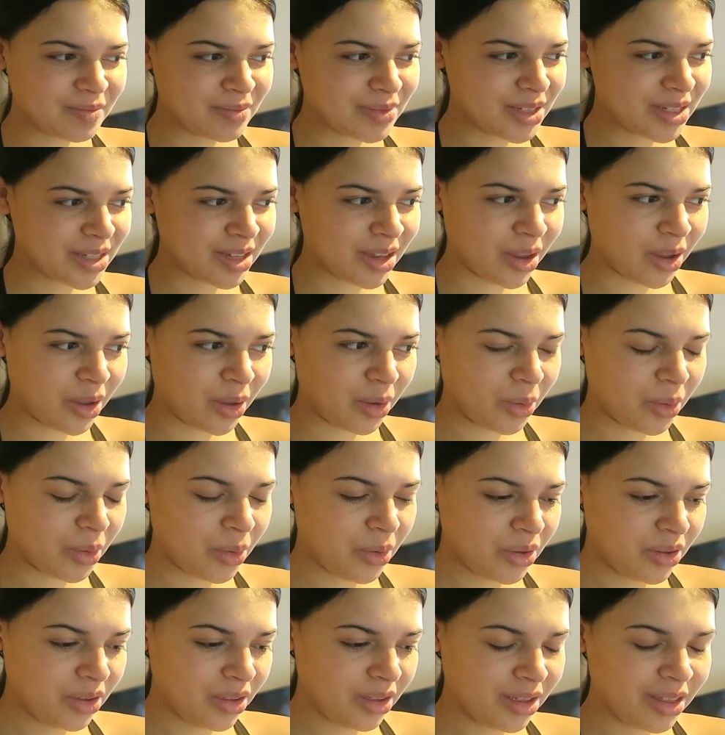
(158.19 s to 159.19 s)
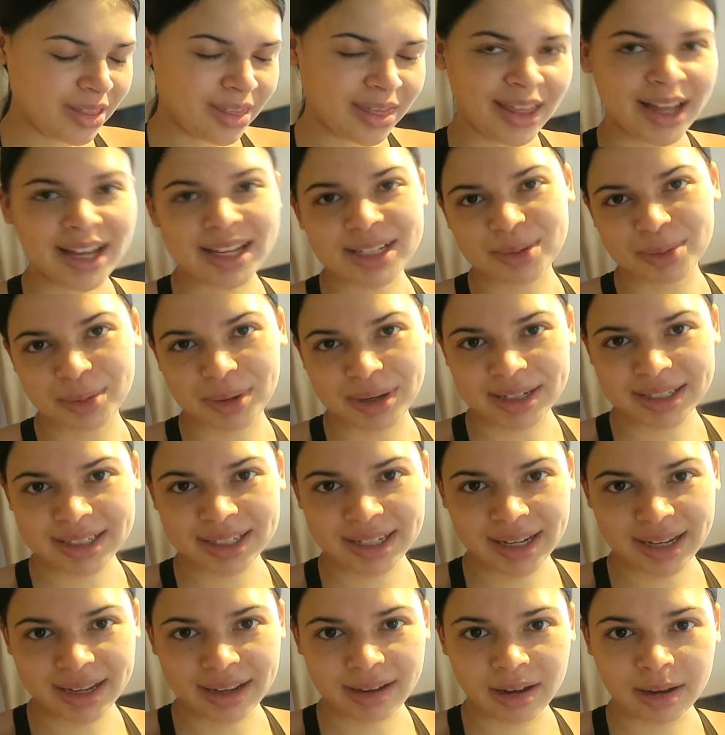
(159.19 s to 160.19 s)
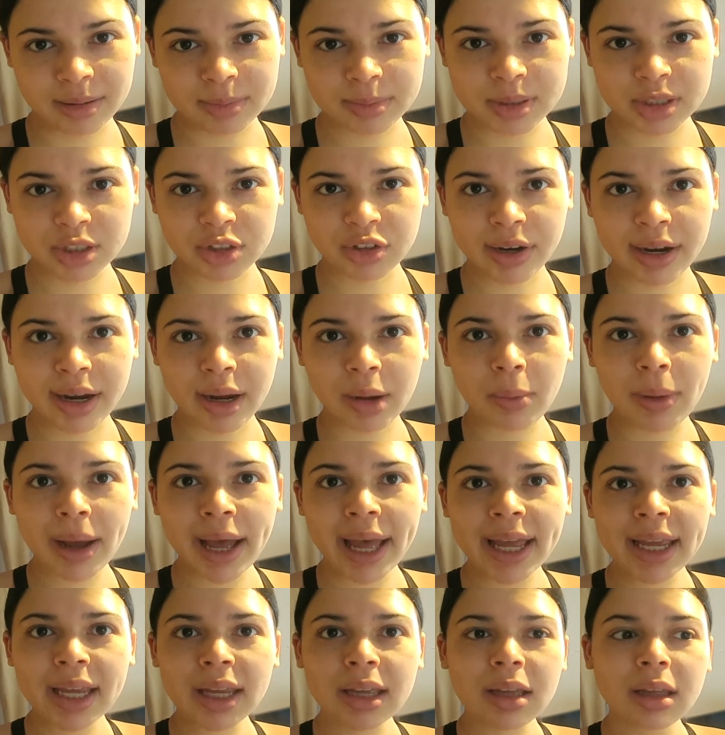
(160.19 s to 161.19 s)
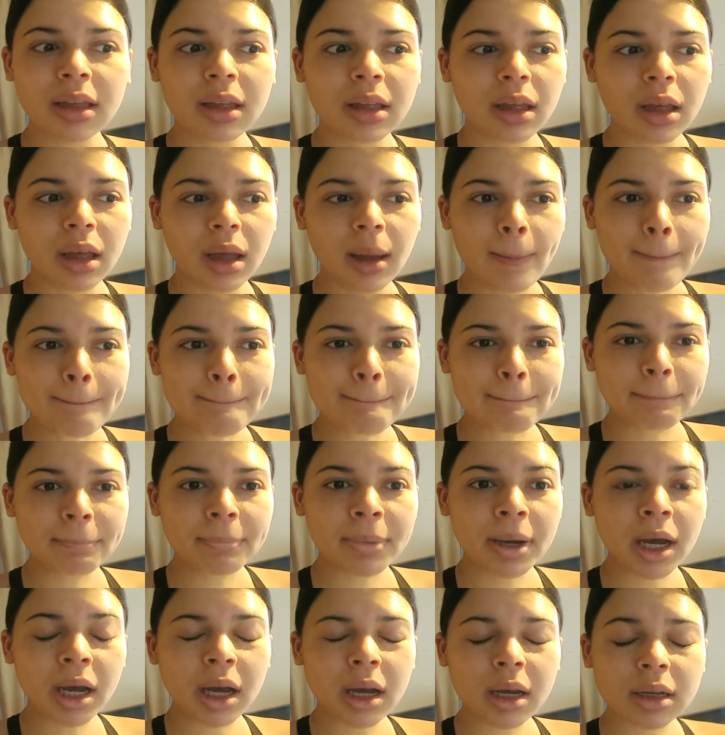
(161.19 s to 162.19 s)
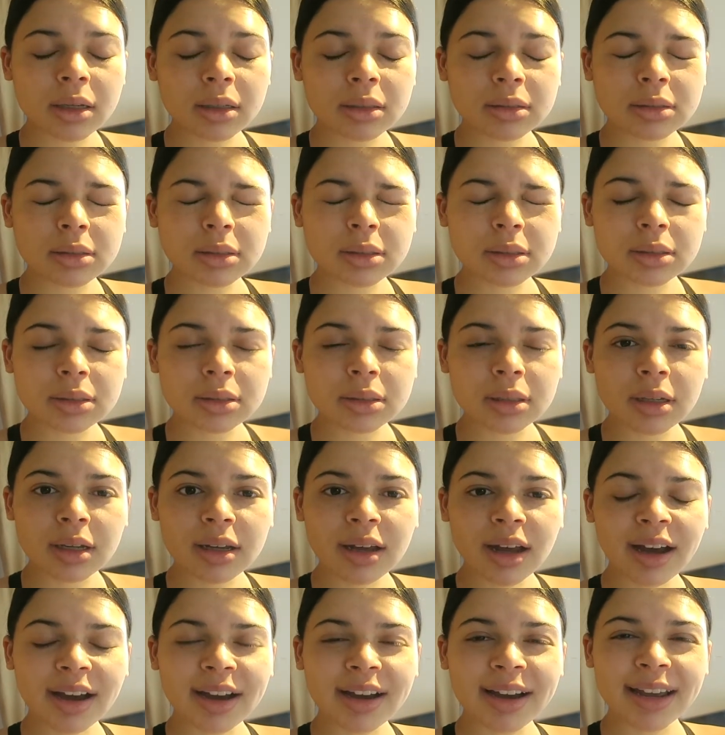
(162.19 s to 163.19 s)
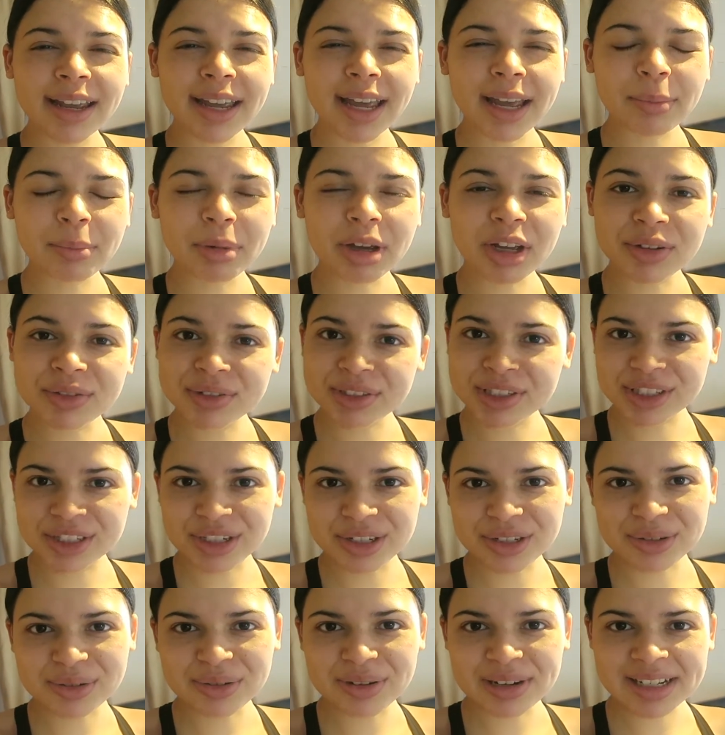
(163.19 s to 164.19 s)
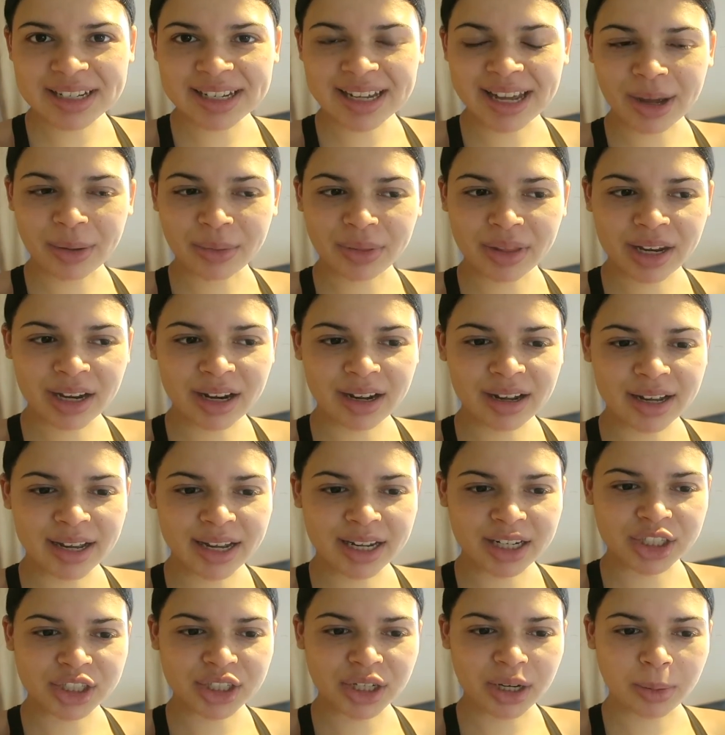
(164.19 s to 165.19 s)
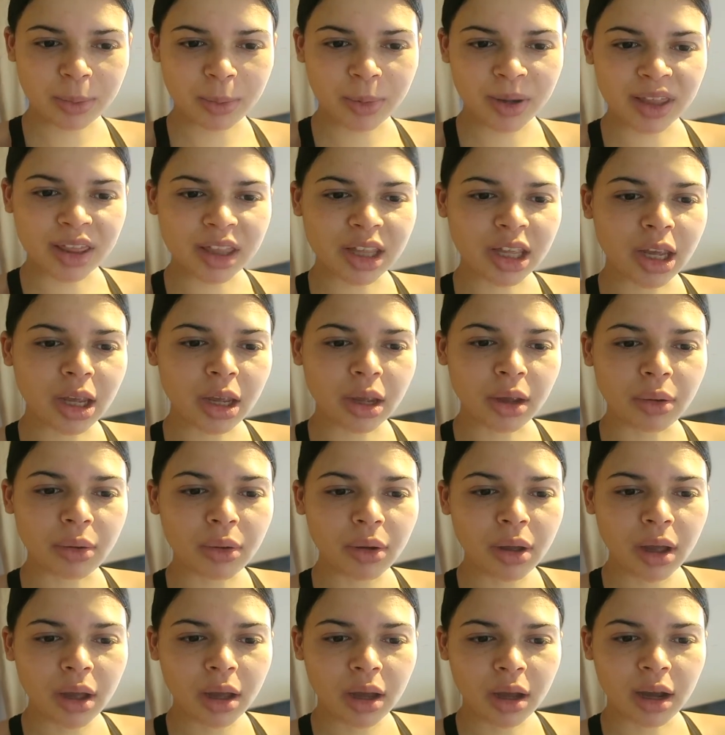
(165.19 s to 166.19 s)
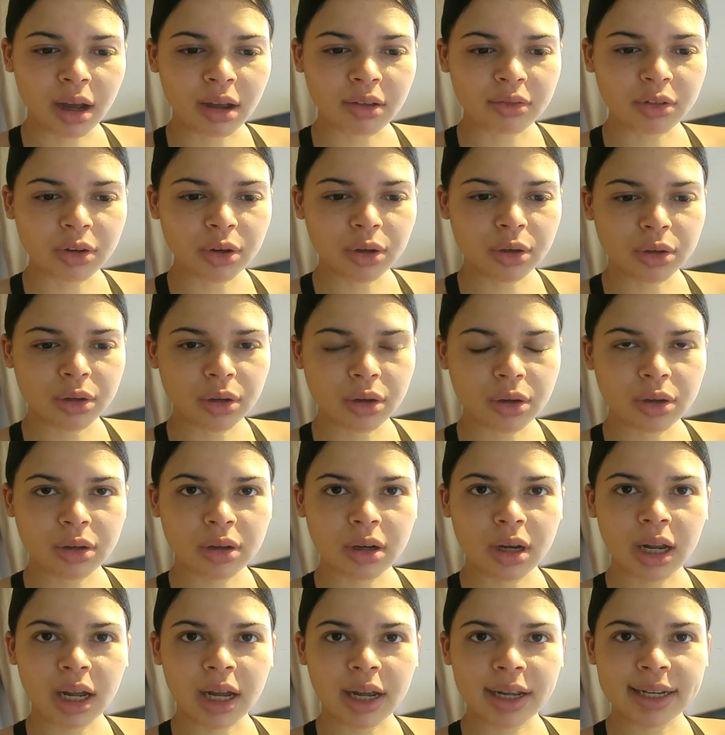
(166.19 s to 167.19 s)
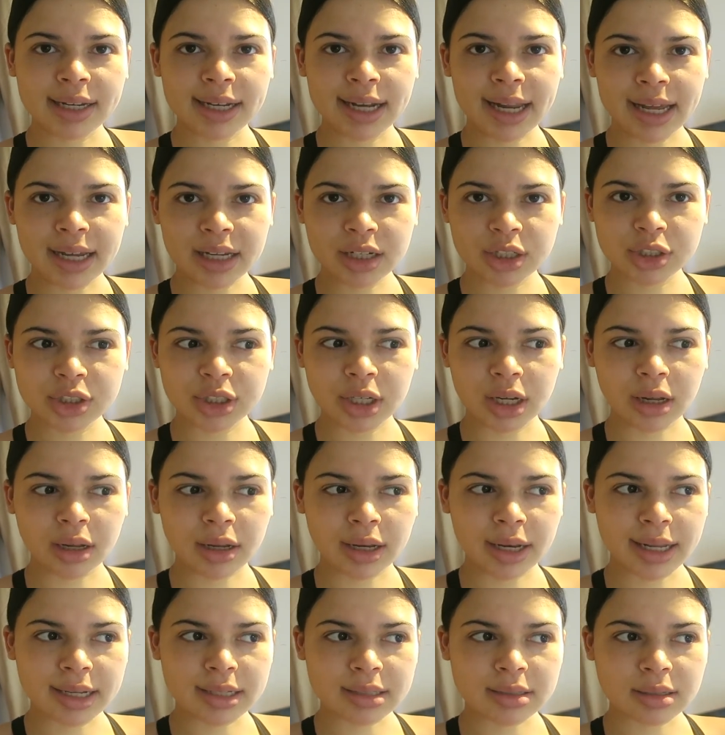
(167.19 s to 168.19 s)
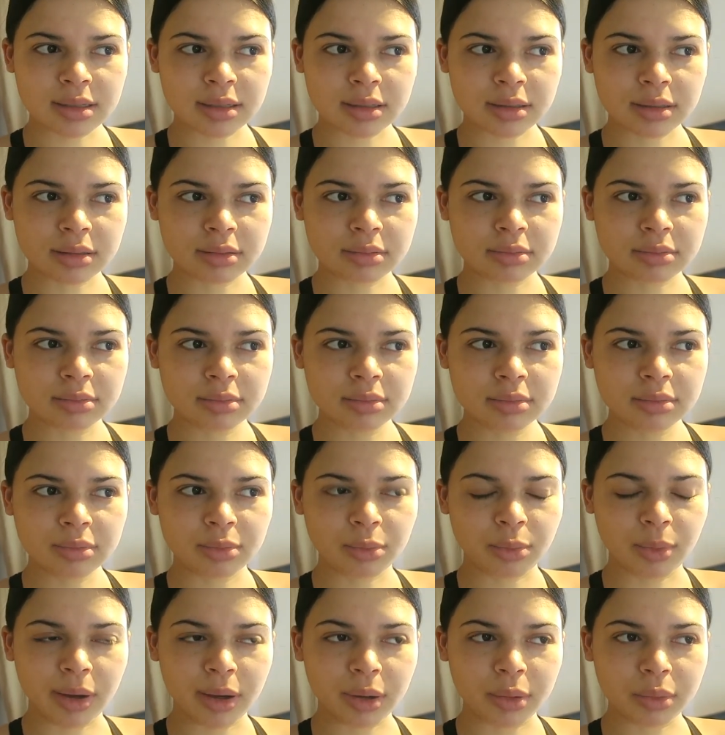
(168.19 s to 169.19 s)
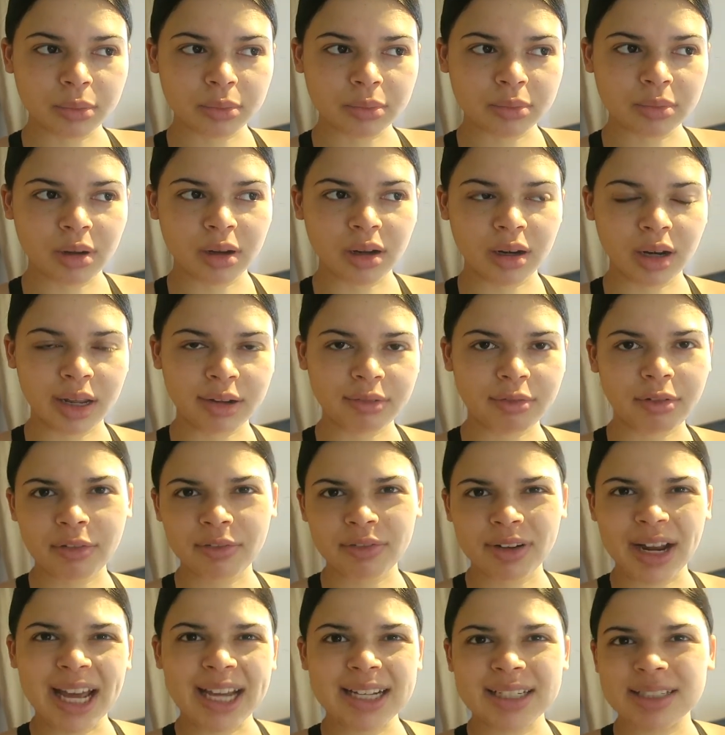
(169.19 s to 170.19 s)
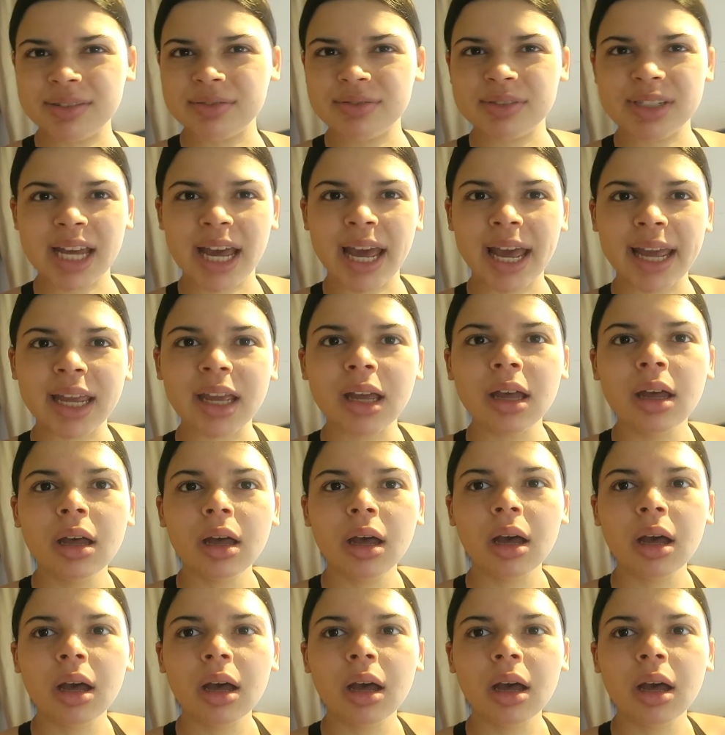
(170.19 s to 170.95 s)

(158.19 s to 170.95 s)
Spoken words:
So that's why I didn't get up straight away. But I am going to do a workout, then I'll catch up with you. I've got an online lecture lesson, well, our like reflective day,